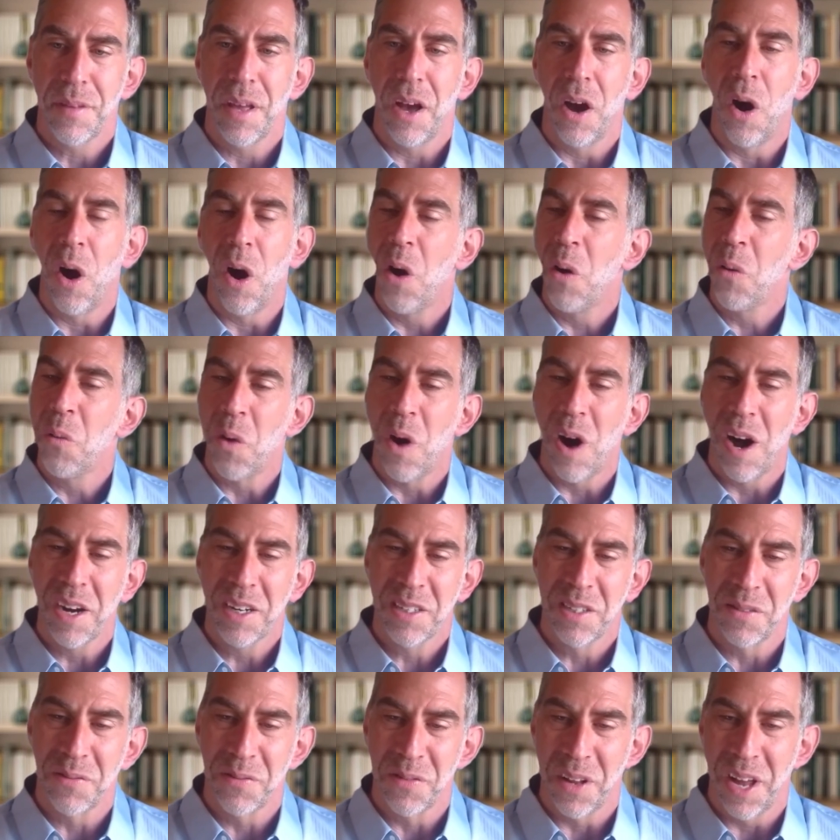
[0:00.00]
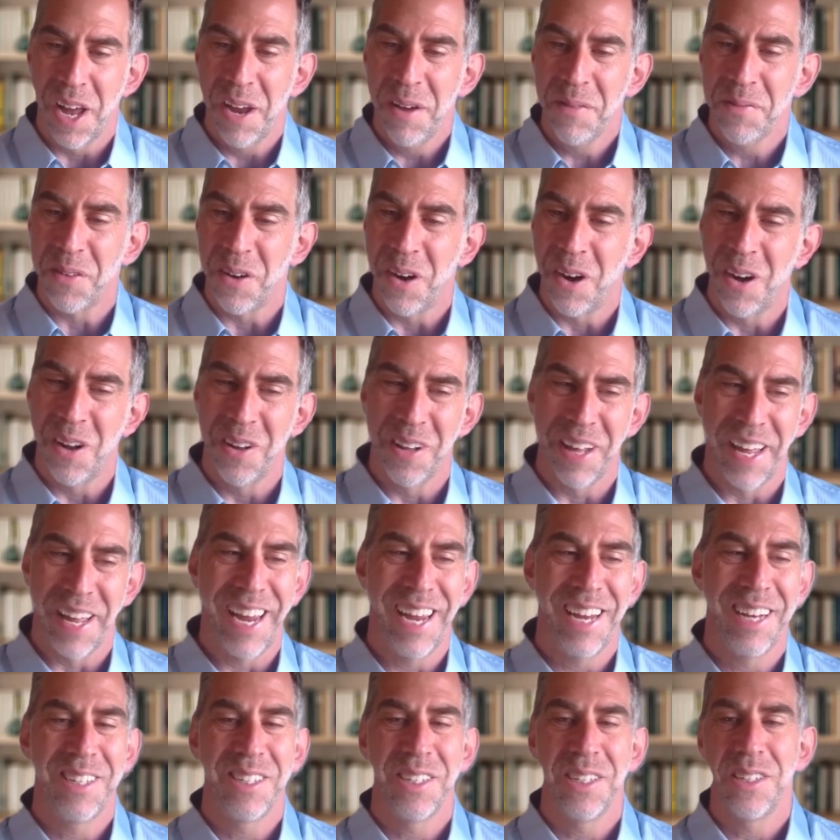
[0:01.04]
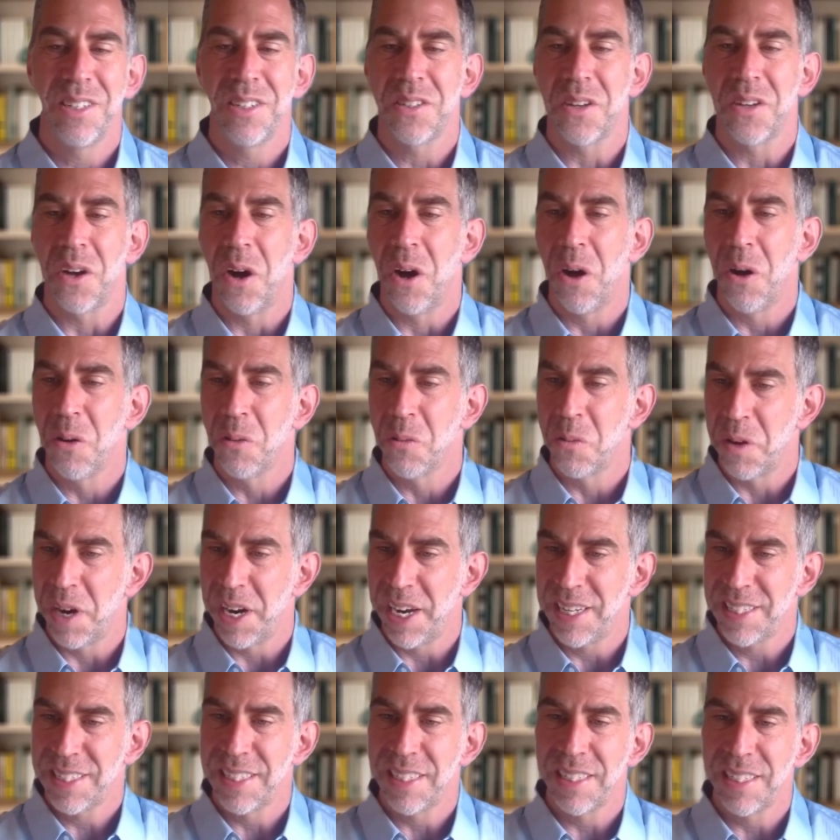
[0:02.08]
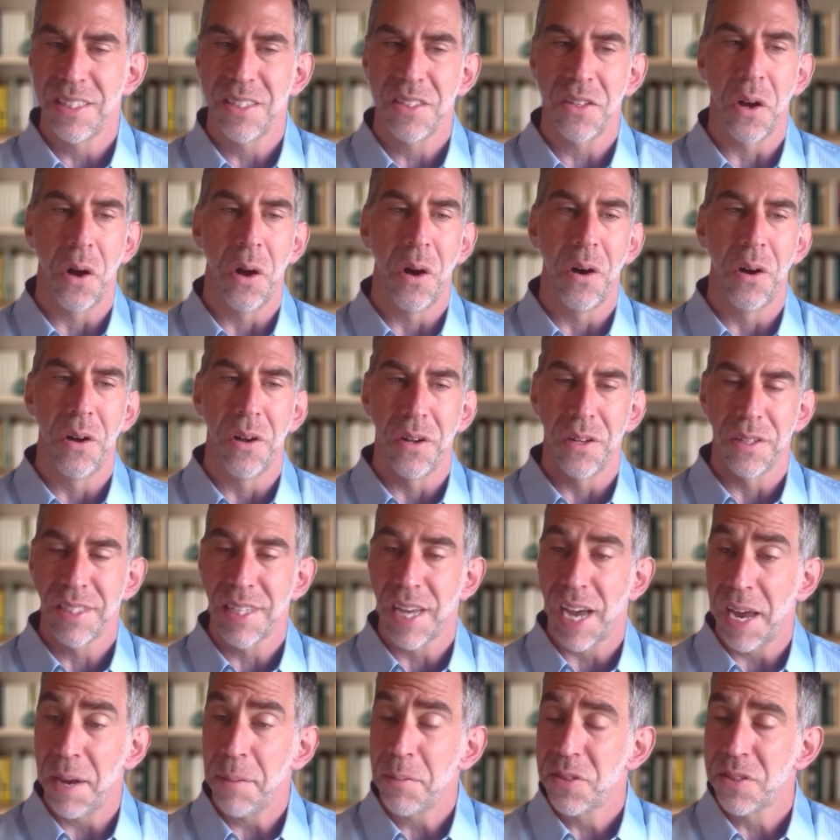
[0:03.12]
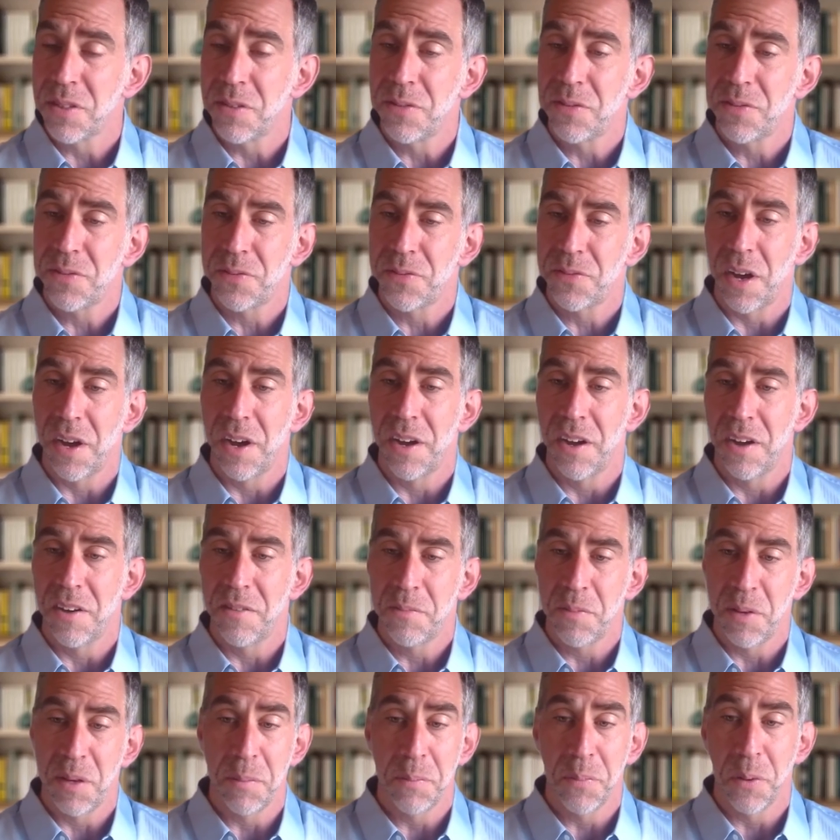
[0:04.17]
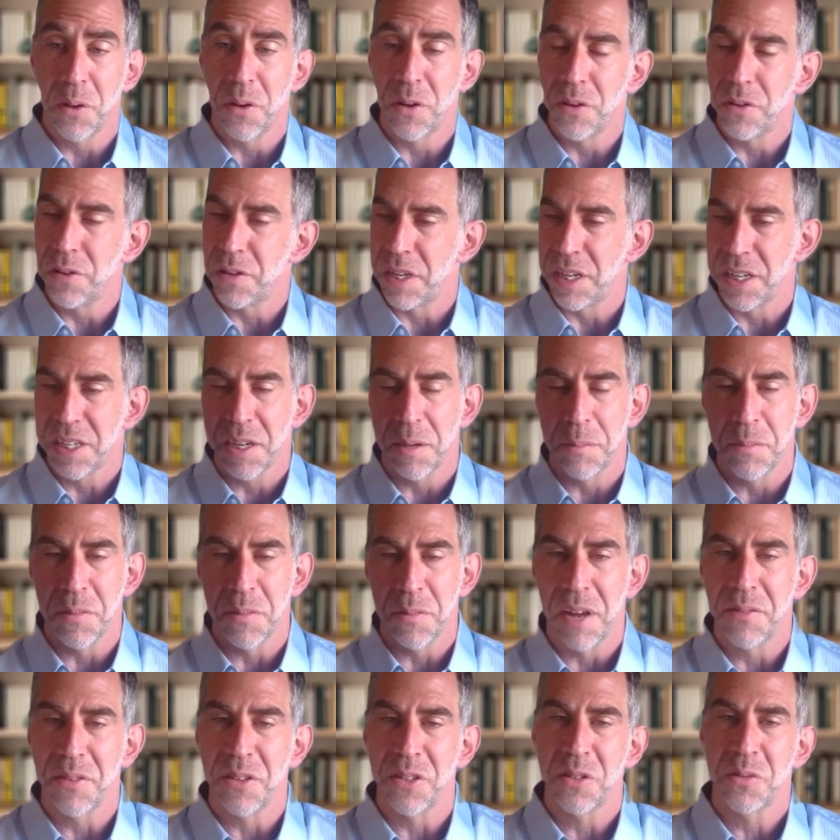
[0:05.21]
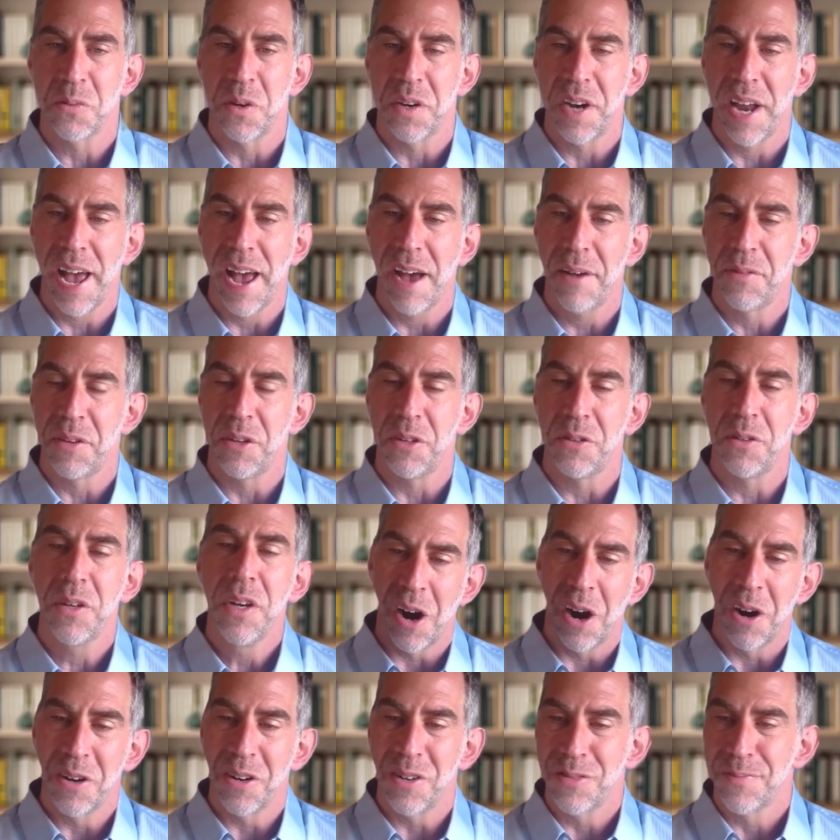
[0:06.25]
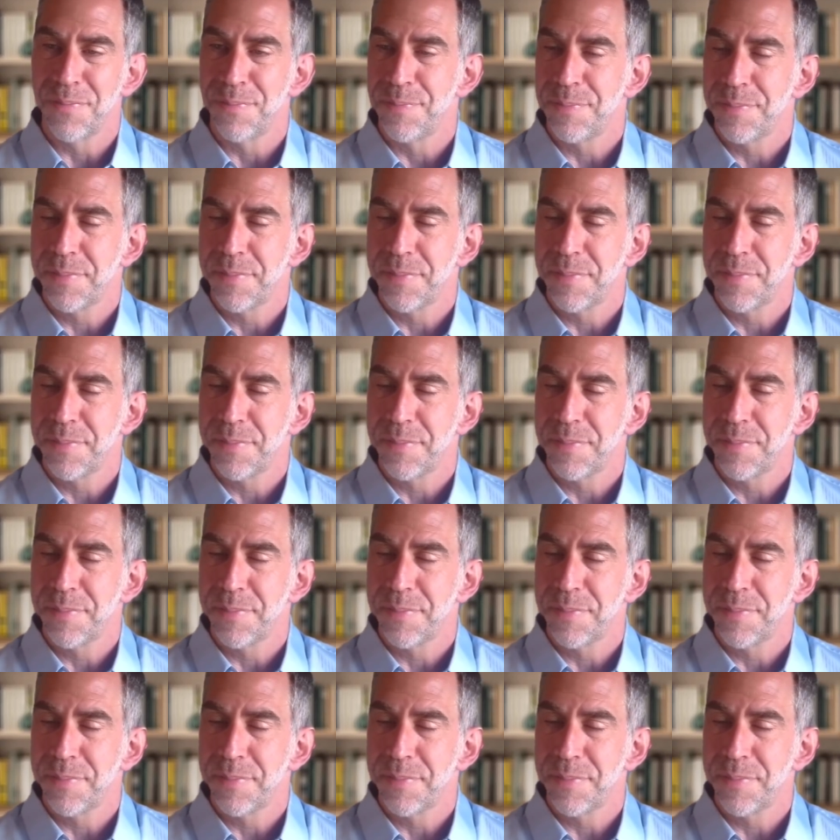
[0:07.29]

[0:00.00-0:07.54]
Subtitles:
all walks of life, all ages, all races, all types of people, income levels, what have you, are